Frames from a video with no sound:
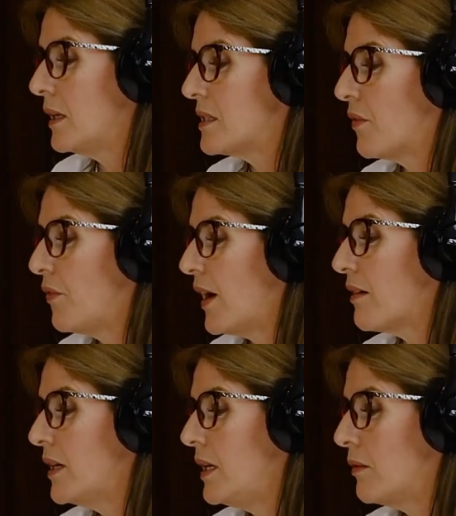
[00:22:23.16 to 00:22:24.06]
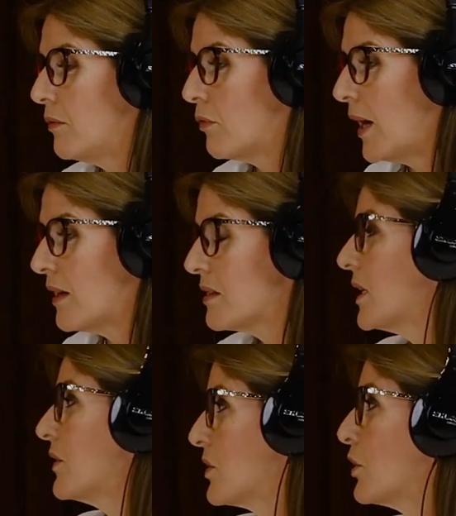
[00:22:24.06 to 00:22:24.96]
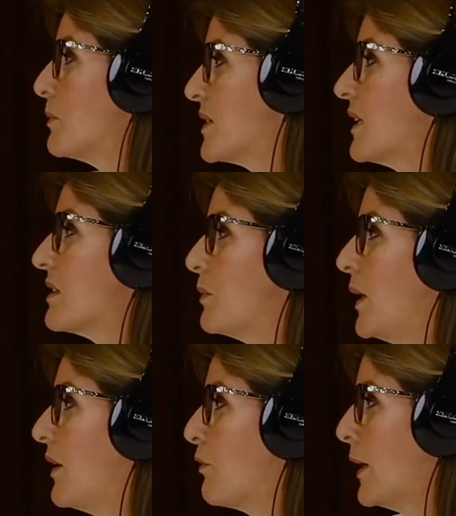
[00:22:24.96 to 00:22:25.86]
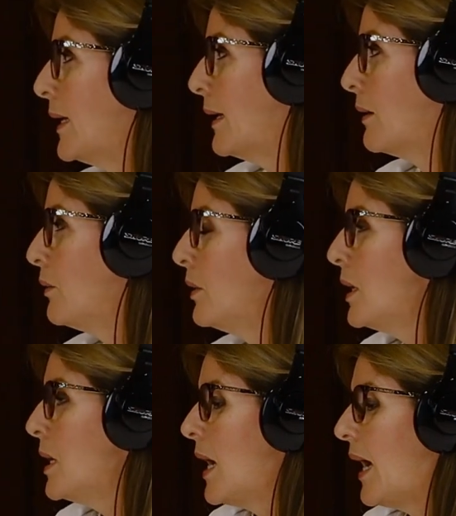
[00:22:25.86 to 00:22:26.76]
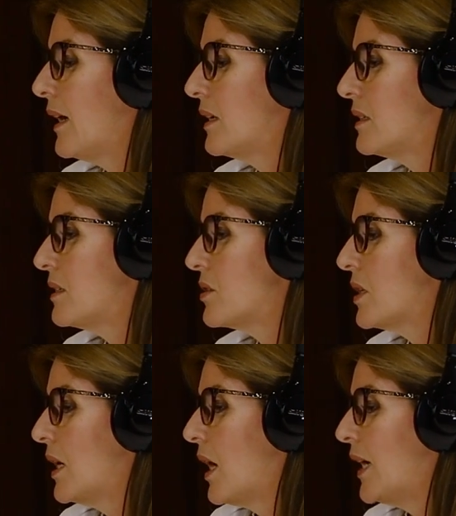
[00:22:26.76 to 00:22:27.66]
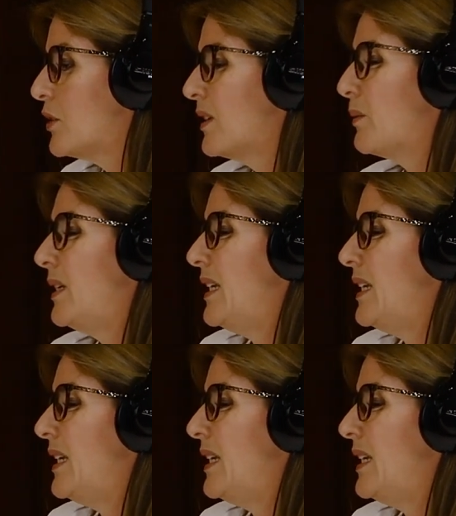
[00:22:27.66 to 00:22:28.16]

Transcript: it's a very rare set of circumstances we have right now. And I don't think we